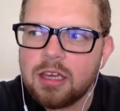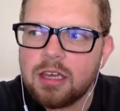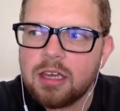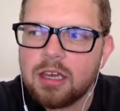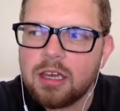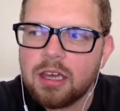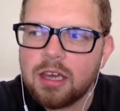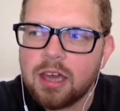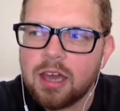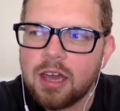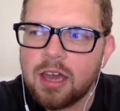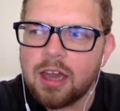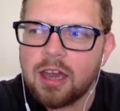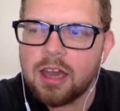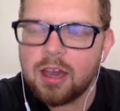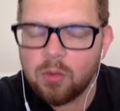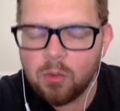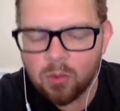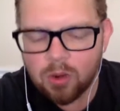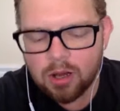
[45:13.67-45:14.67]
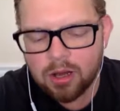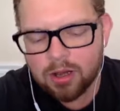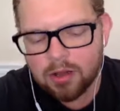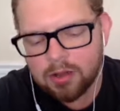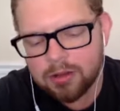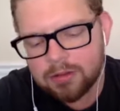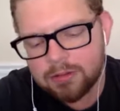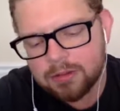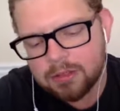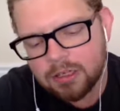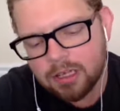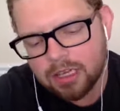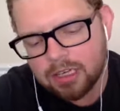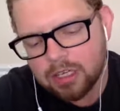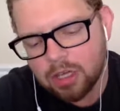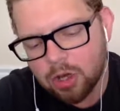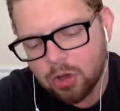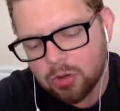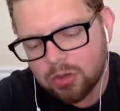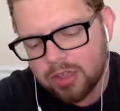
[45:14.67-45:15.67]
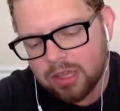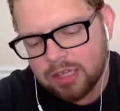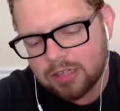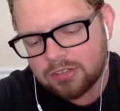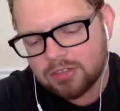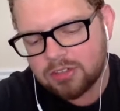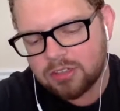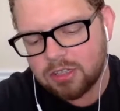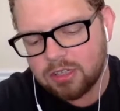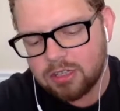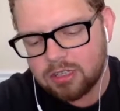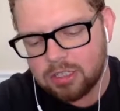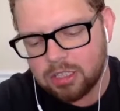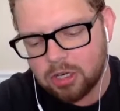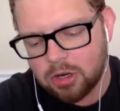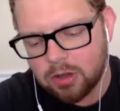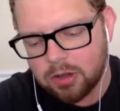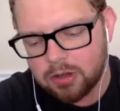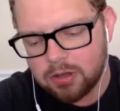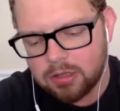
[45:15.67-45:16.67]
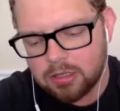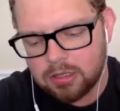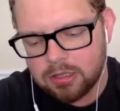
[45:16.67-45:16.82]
I know that, you know,